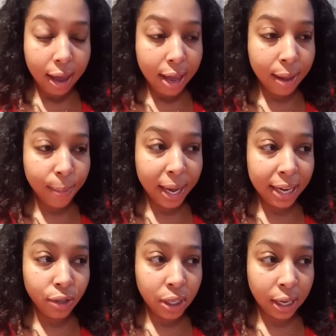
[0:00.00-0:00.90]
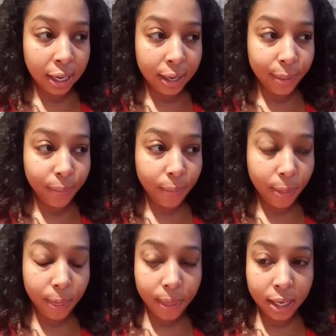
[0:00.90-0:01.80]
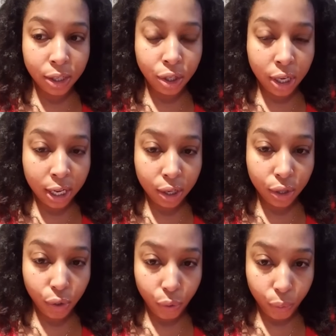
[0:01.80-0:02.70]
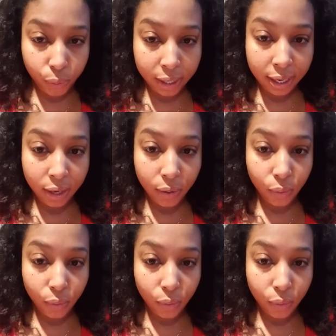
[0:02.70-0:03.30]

And mind you, y'all, this judge who did